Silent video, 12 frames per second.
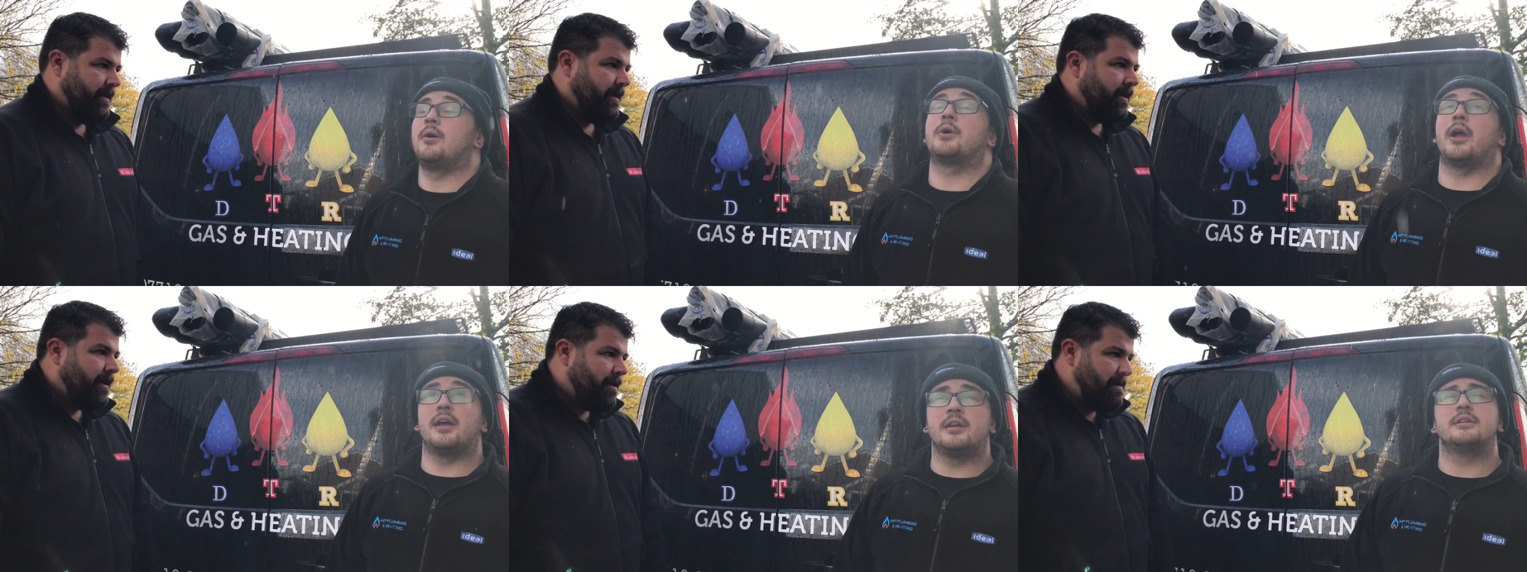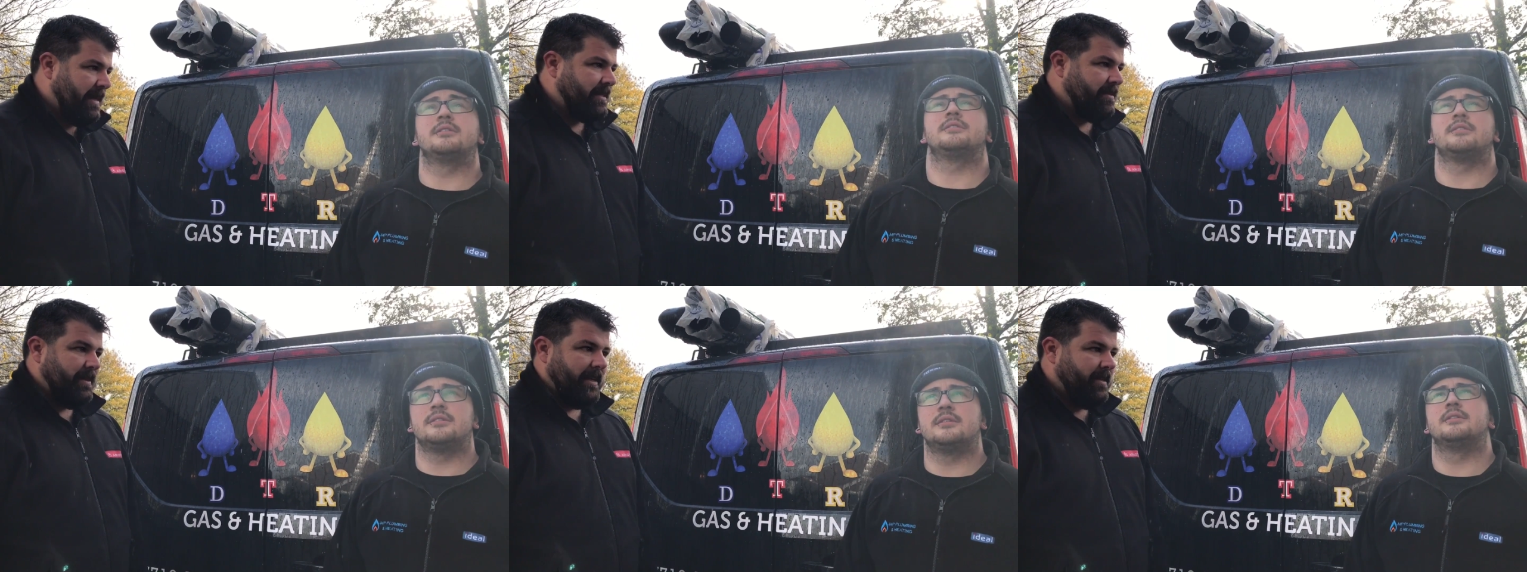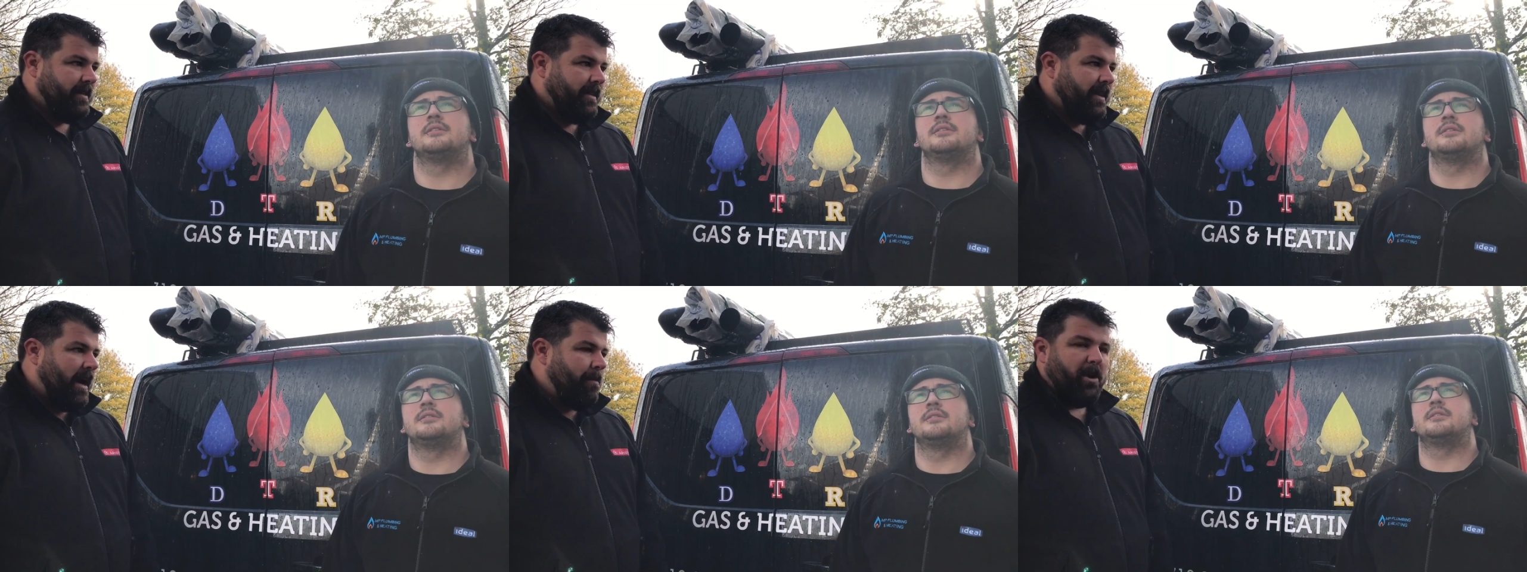Speaker 1: okay. Oh. Massively.
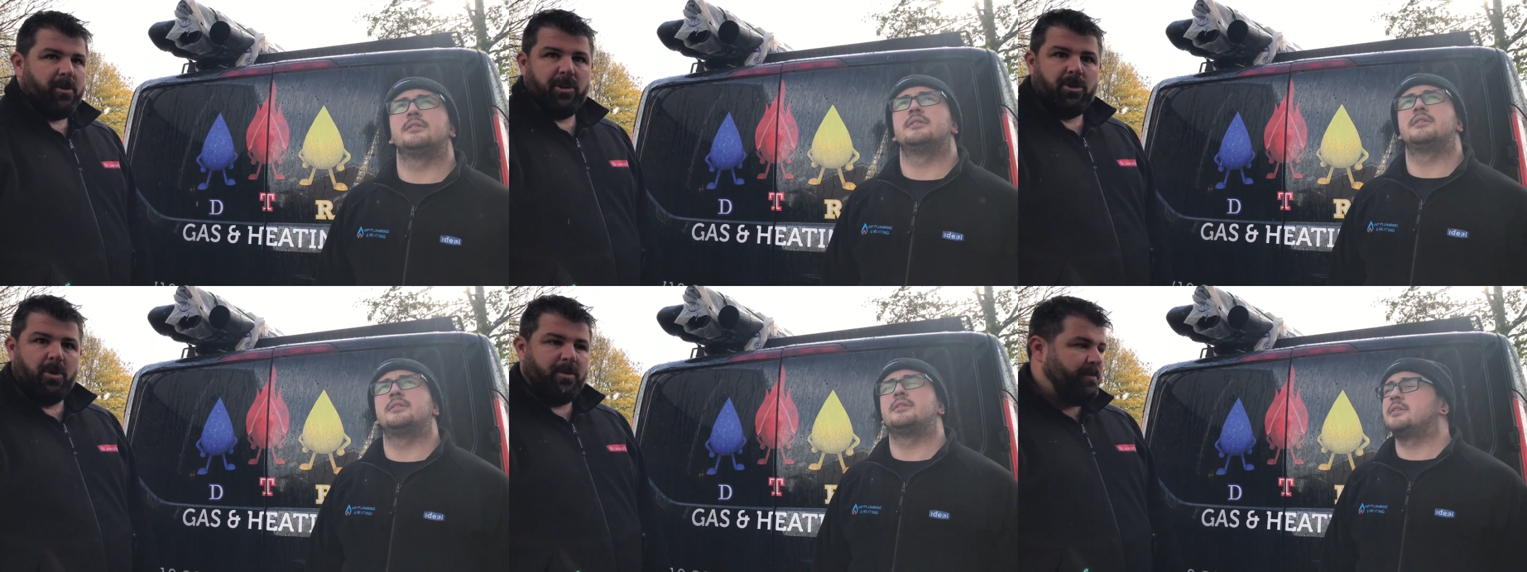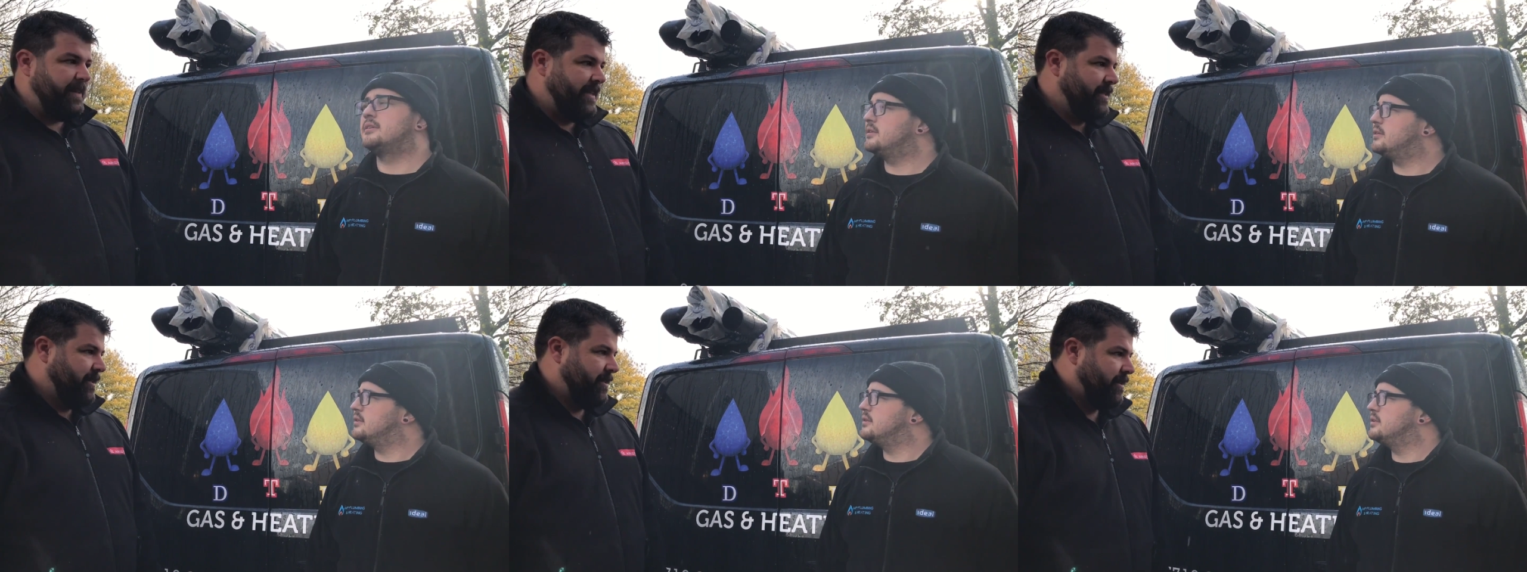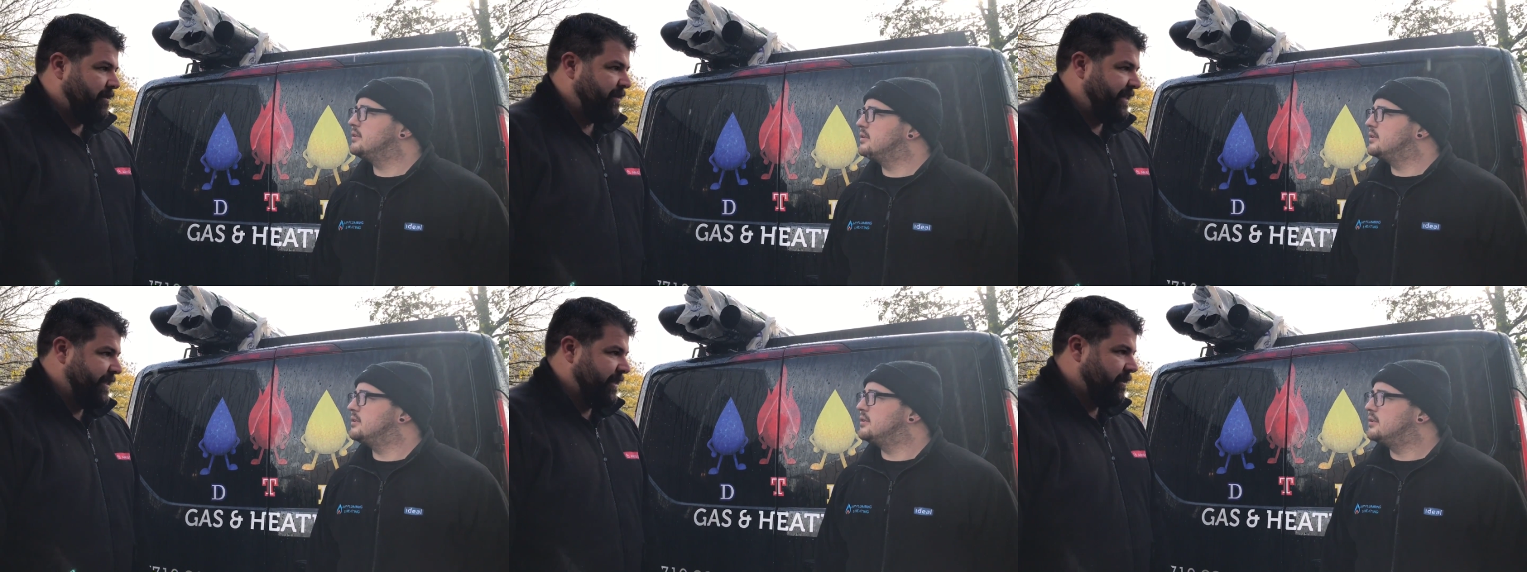Oh. I'm not going to quote figures on a
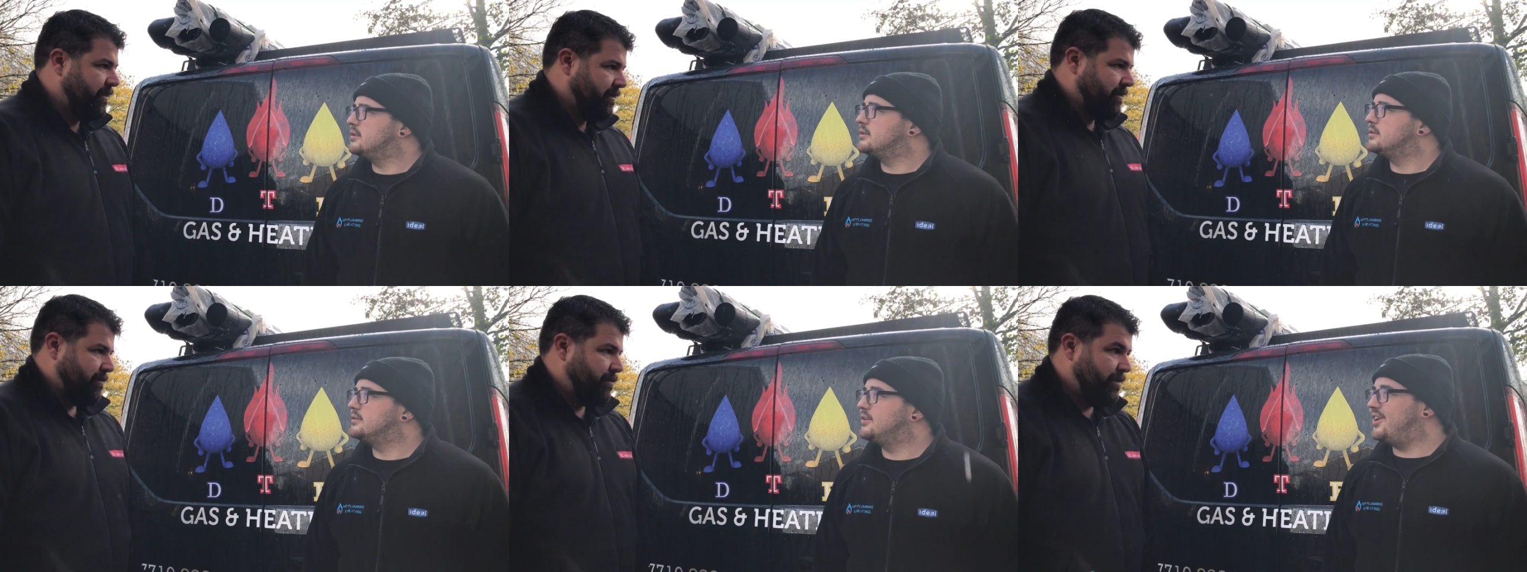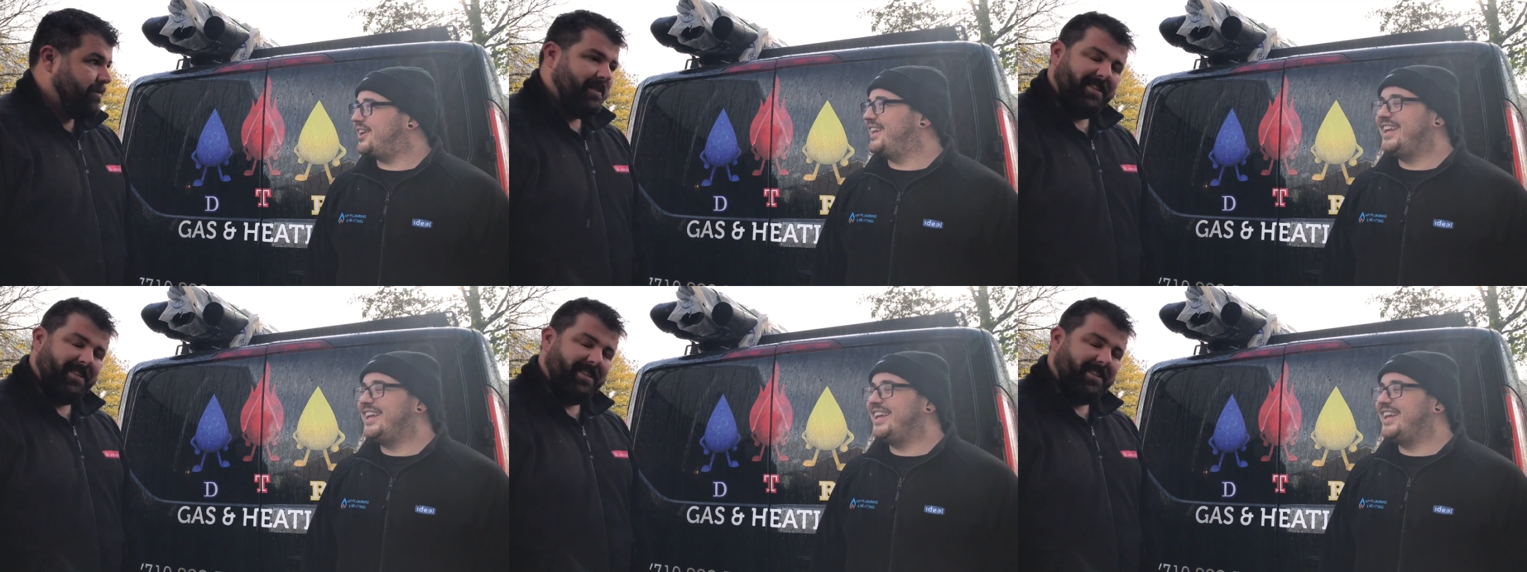video, but